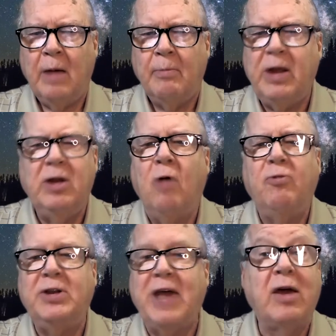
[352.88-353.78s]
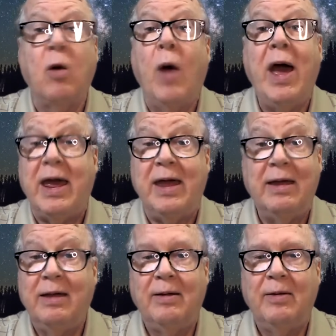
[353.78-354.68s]
But if we take away
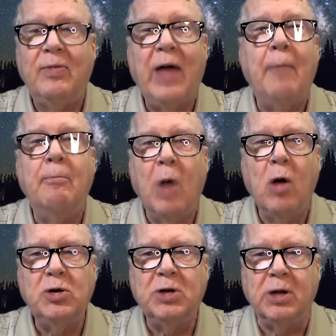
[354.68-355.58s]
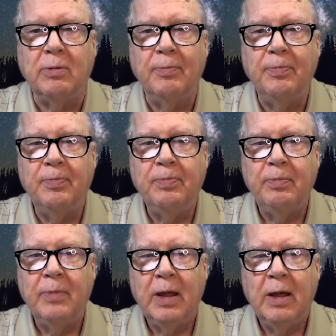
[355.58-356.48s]
that motion,
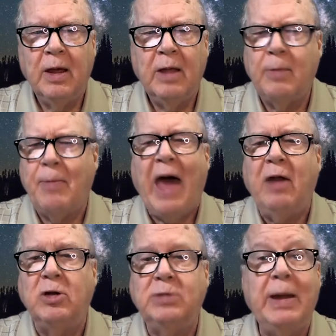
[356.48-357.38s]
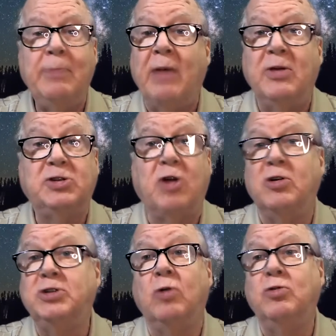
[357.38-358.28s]
the patterns made by the
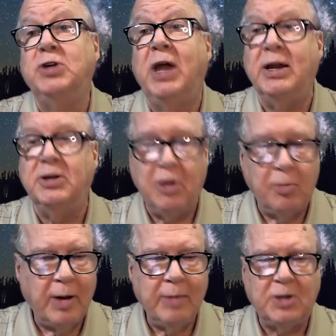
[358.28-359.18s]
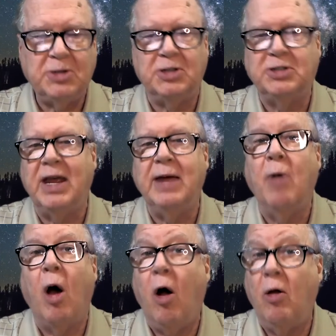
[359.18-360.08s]
stars don't change. They're pretty much the same
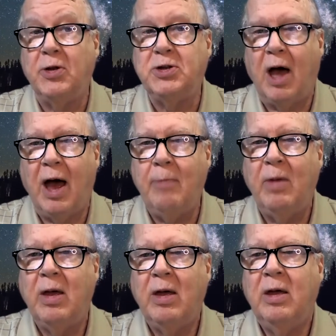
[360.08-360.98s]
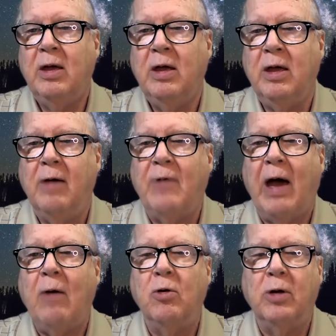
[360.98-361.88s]
all the time. If
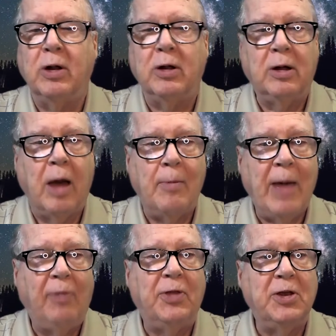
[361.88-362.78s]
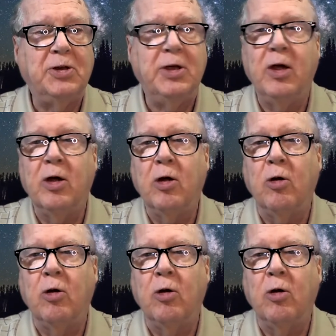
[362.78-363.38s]
I were to come out this year